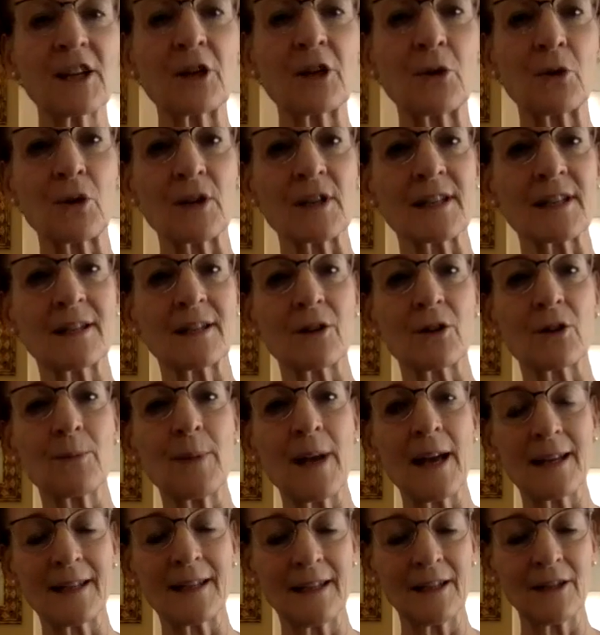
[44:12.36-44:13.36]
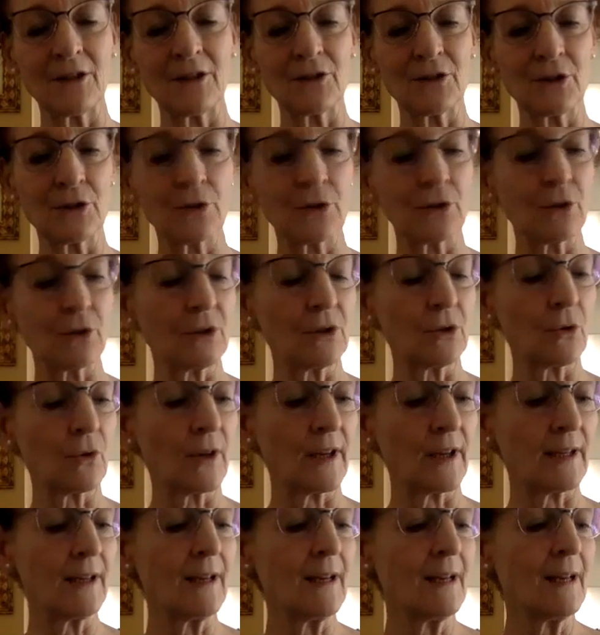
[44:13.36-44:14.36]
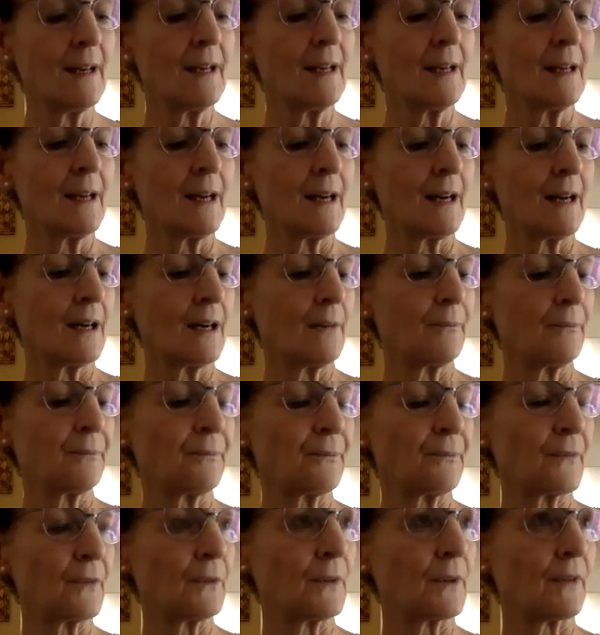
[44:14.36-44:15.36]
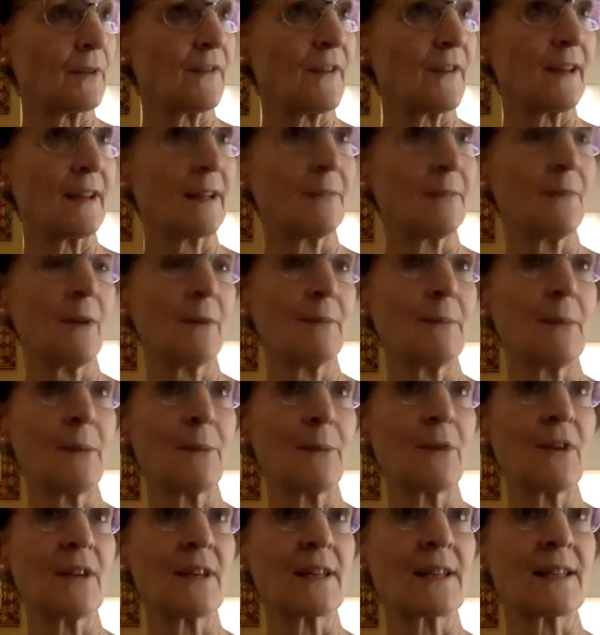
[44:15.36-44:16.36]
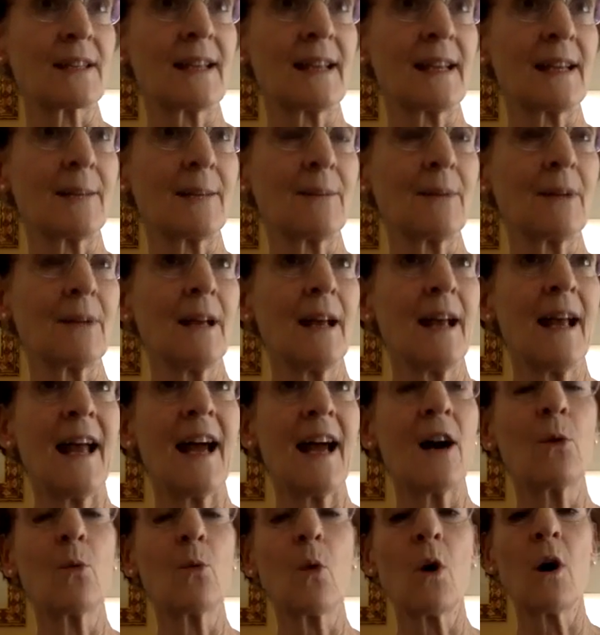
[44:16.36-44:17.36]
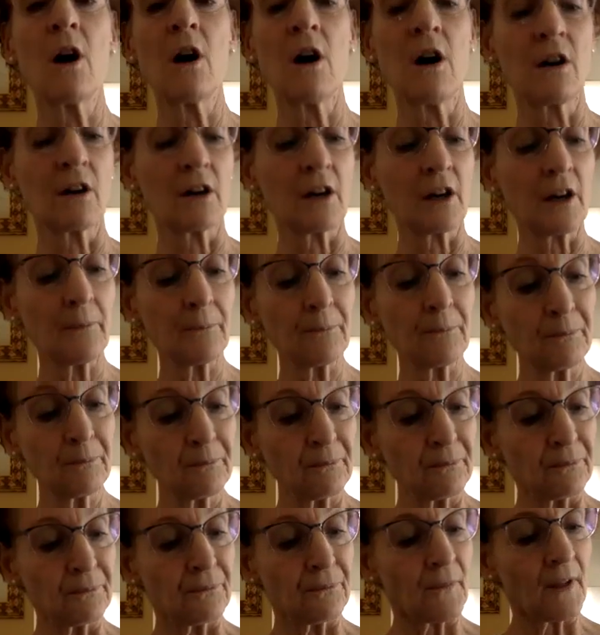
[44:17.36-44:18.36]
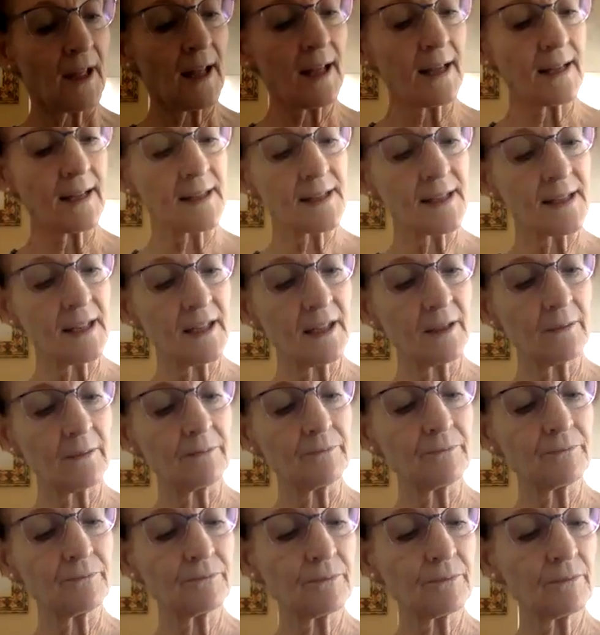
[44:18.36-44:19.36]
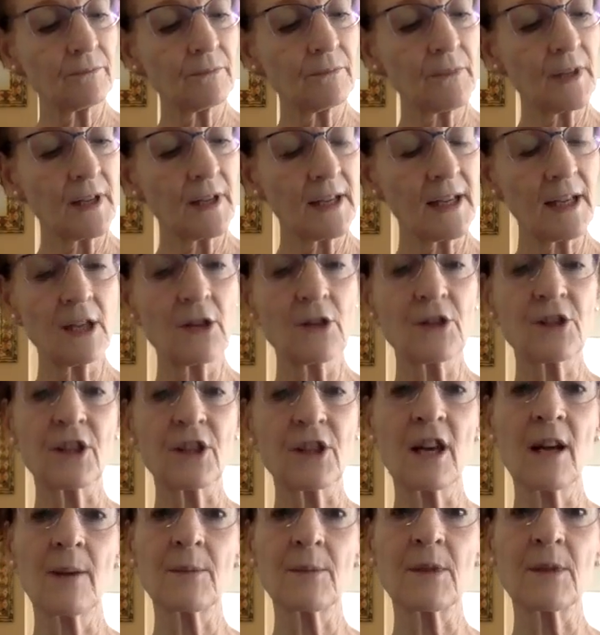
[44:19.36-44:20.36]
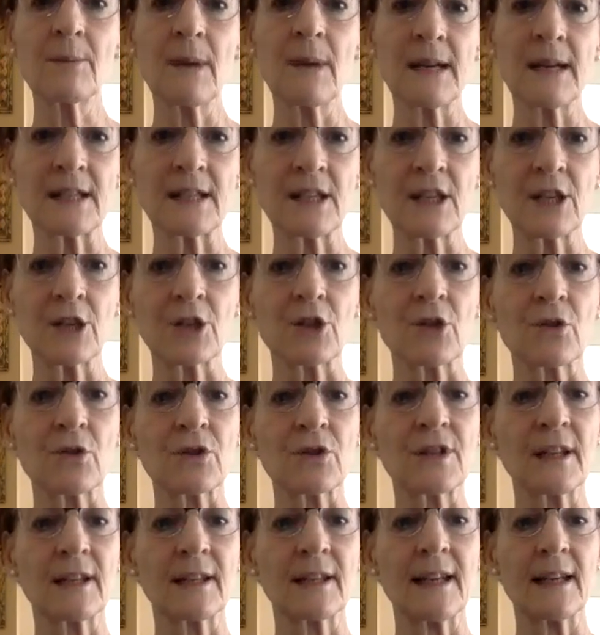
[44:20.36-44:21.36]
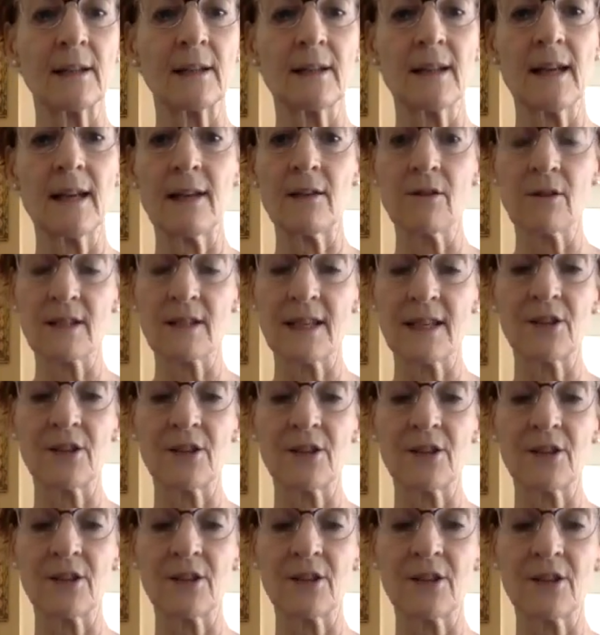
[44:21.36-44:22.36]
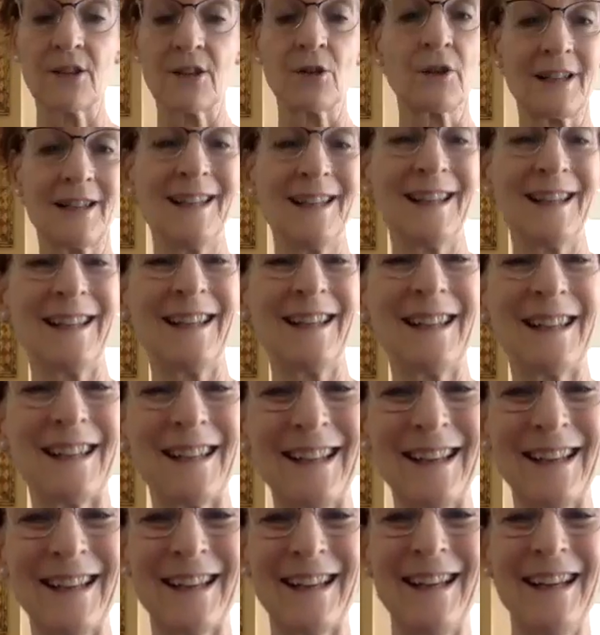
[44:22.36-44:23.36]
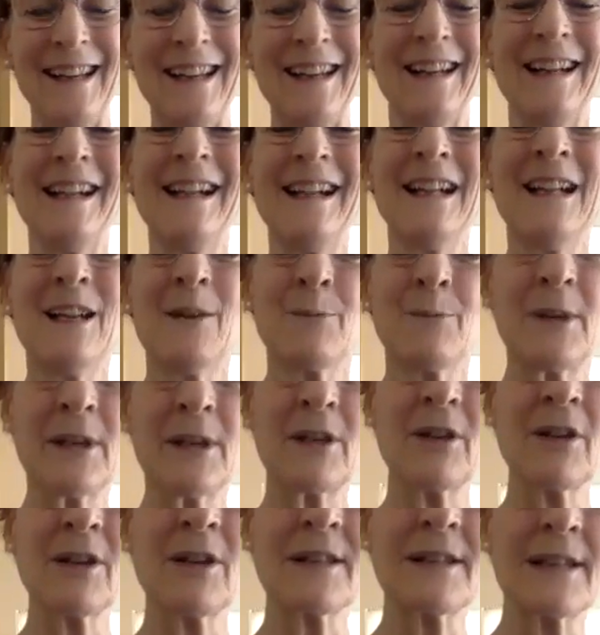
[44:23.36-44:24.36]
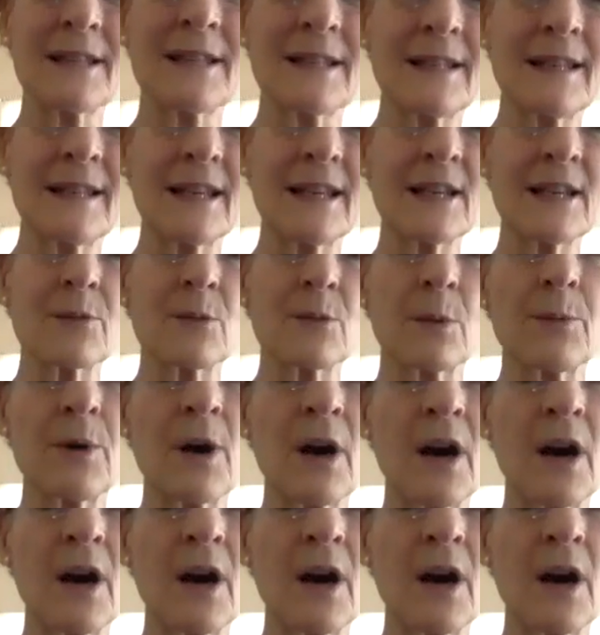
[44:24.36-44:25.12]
course in Urbana, Illinois. Or if I can remember his name, Al Wong. And he used to come to my teachers to get Alexander work because his knees